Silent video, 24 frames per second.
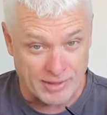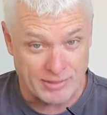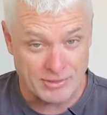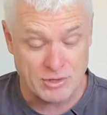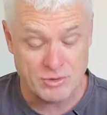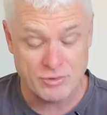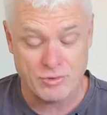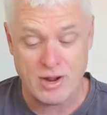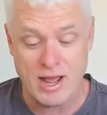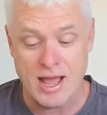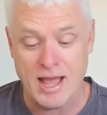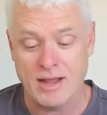the
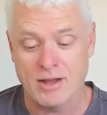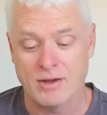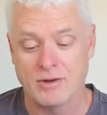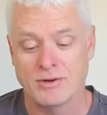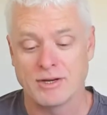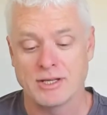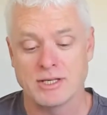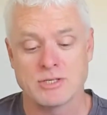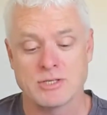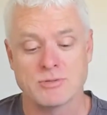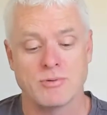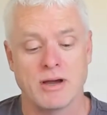drag on
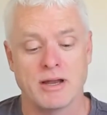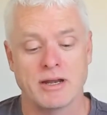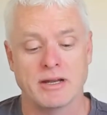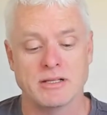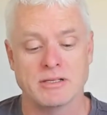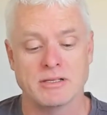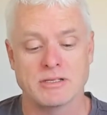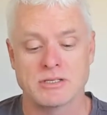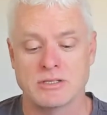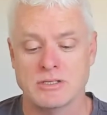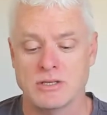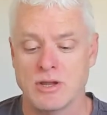this one.
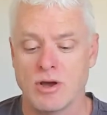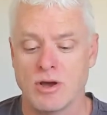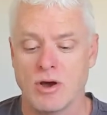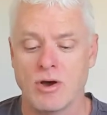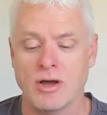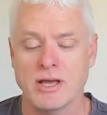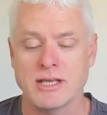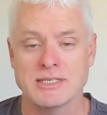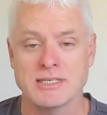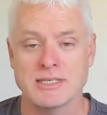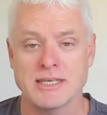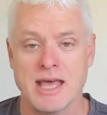It's
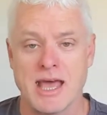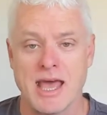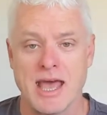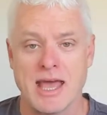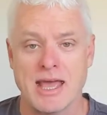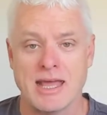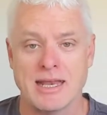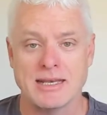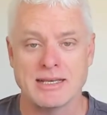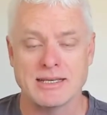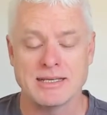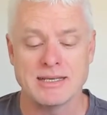nice
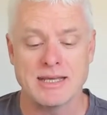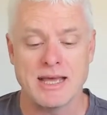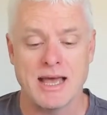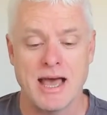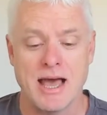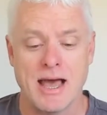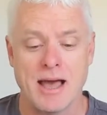and